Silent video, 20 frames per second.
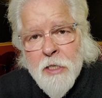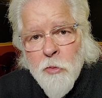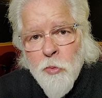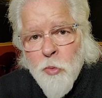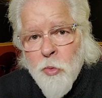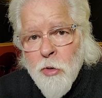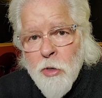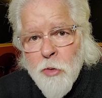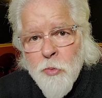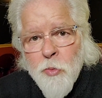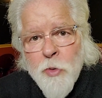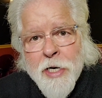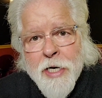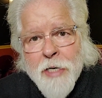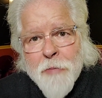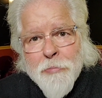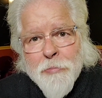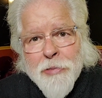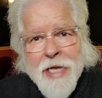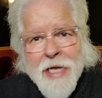
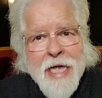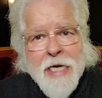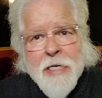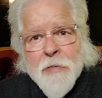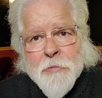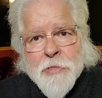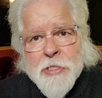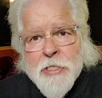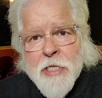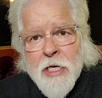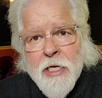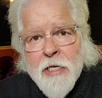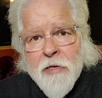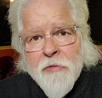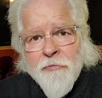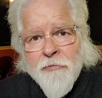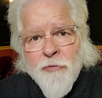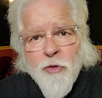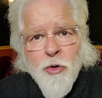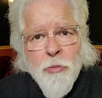Award-winning,
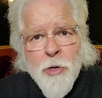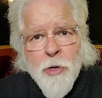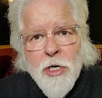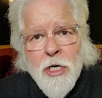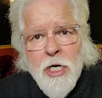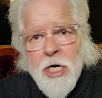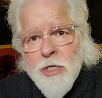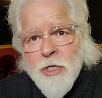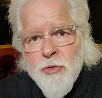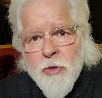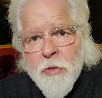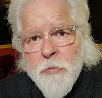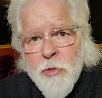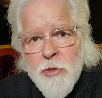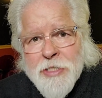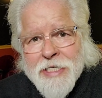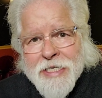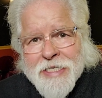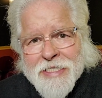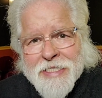platinum-selling former country
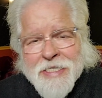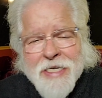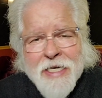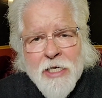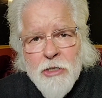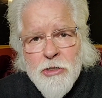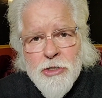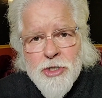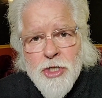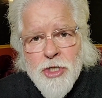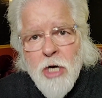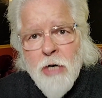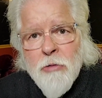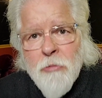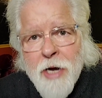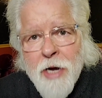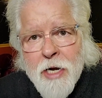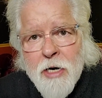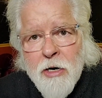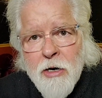music
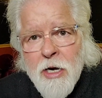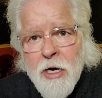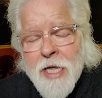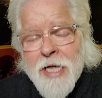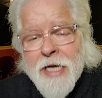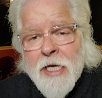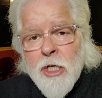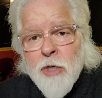singer-songwriter